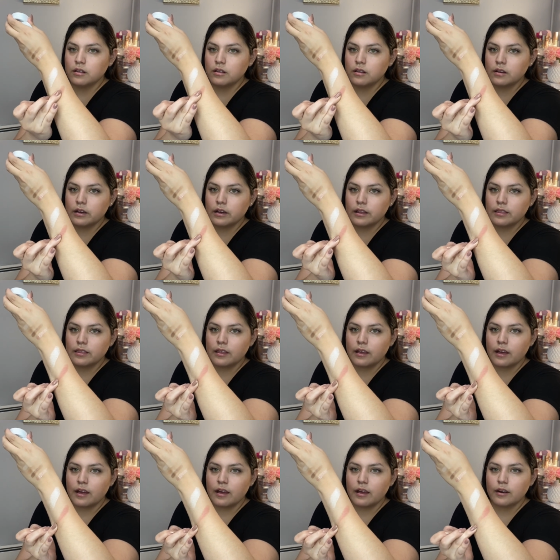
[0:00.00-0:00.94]
Look at
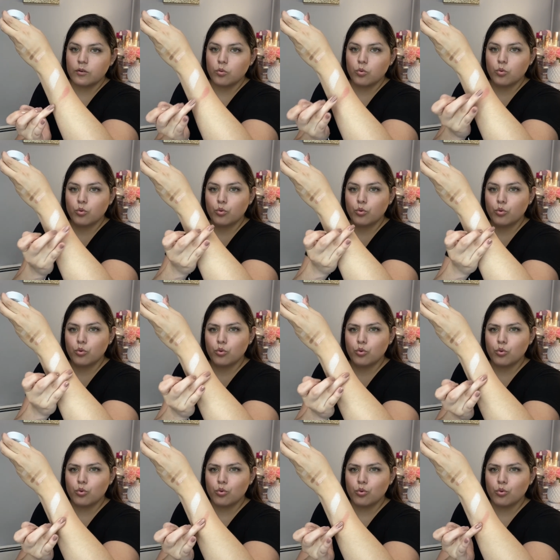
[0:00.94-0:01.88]
that.
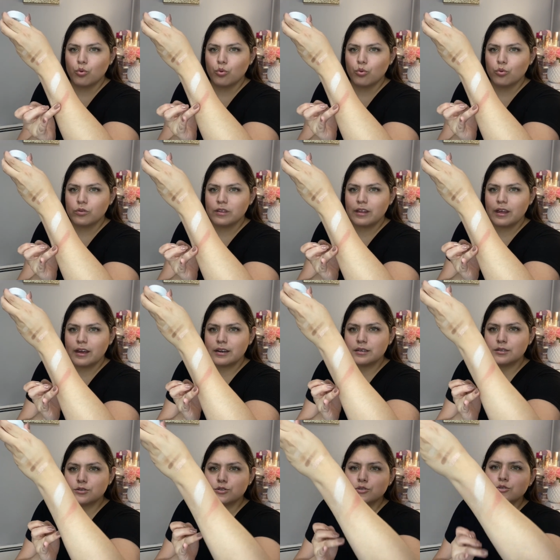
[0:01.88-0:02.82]
That
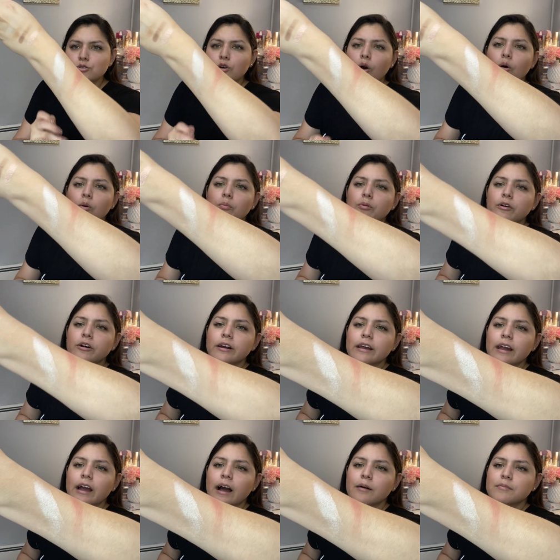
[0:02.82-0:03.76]
is so
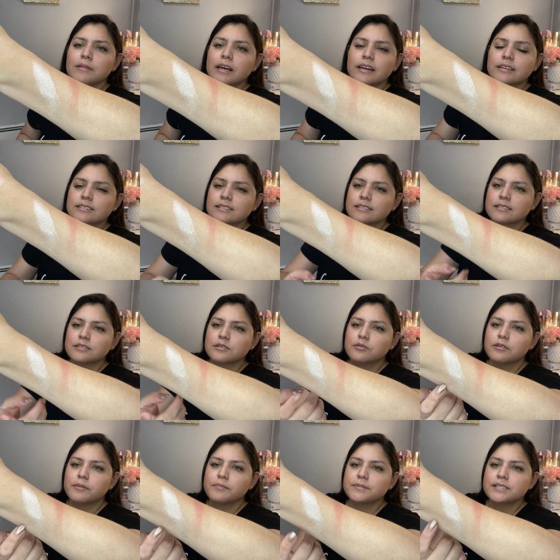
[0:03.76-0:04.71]
pretty. I'm like
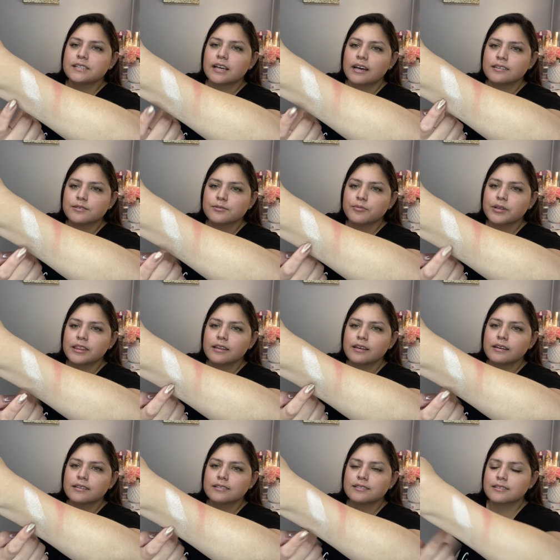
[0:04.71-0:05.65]
still obsessed with
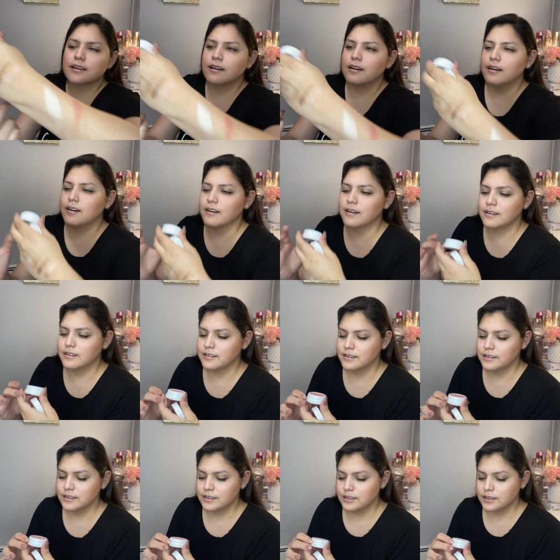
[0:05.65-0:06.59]
this. Ugh,
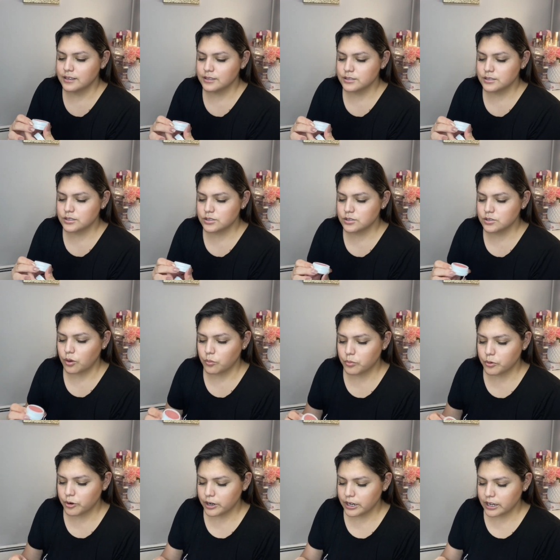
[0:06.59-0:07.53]
so
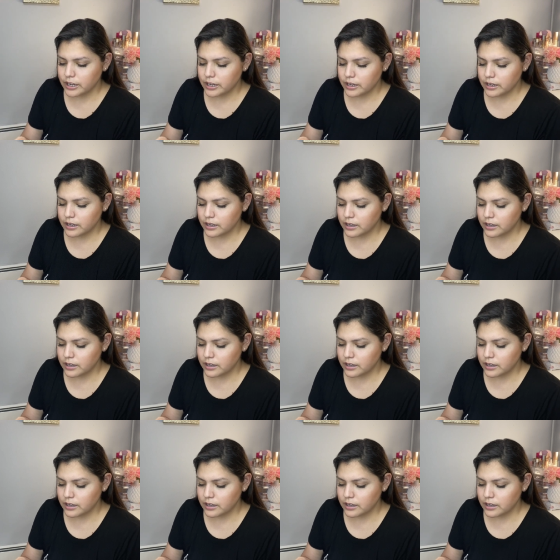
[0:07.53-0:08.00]
pretty.